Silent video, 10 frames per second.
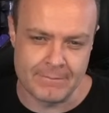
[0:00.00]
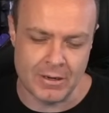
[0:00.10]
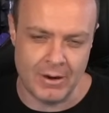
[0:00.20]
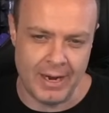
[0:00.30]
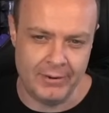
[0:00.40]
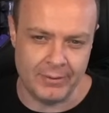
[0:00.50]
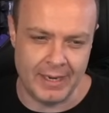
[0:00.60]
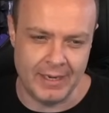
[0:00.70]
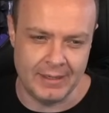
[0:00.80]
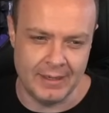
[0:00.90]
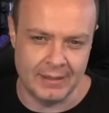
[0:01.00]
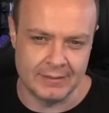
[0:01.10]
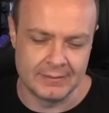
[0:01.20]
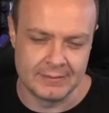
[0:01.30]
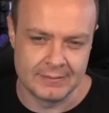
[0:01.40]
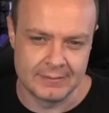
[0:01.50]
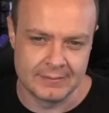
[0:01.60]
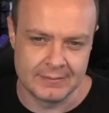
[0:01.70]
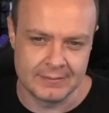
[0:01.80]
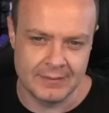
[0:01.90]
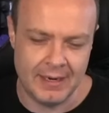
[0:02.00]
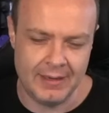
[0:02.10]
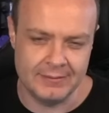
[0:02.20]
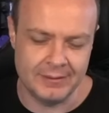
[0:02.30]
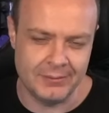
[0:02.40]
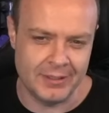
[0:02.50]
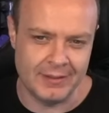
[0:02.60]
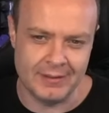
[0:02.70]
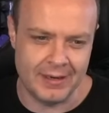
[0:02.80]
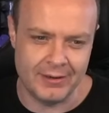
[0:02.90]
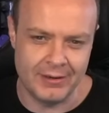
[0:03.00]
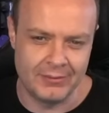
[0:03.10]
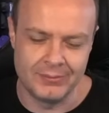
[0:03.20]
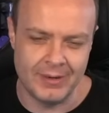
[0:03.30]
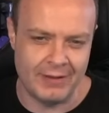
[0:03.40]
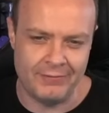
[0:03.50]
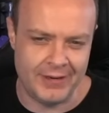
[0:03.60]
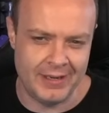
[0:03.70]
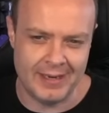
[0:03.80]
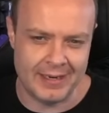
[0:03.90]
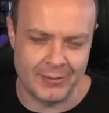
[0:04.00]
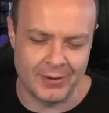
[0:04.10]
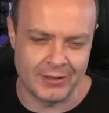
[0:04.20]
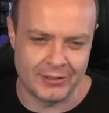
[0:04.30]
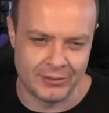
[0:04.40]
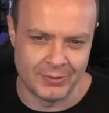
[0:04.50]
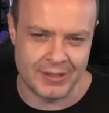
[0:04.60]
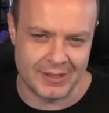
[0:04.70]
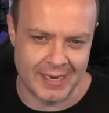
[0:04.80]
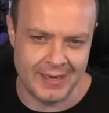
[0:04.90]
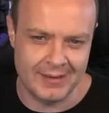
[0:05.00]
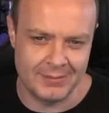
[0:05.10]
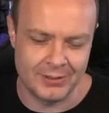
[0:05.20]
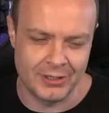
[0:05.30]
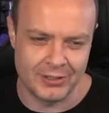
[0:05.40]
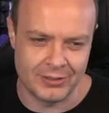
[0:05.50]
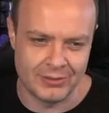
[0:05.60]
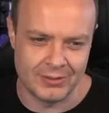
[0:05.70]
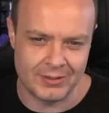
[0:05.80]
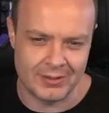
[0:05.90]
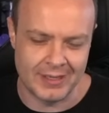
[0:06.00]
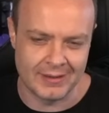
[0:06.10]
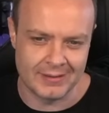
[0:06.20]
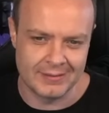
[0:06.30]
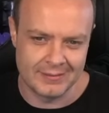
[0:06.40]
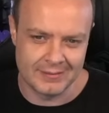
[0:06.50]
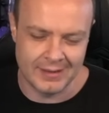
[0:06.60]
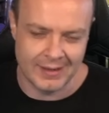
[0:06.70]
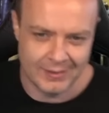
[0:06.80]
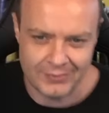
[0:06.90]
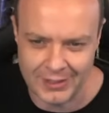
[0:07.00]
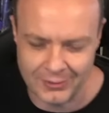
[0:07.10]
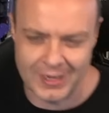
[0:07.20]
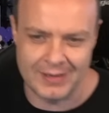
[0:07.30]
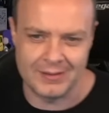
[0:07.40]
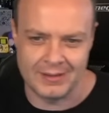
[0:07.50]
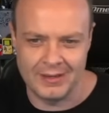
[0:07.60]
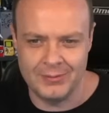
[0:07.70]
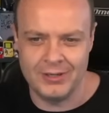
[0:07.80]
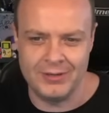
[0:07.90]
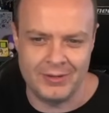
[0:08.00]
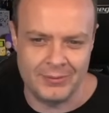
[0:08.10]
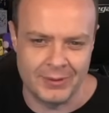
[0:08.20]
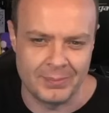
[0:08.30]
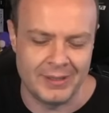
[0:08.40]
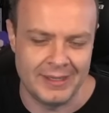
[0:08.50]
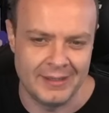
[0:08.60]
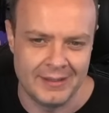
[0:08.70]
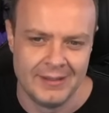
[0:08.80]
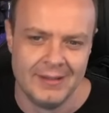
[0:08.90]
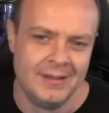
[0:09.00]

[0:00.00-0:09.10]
No, I don't like that. I mean, I don't know. When I feel like I want to do a thing, I'm going to do the thing. Yeah, if I don't get the thing I want to do, I don't want to play.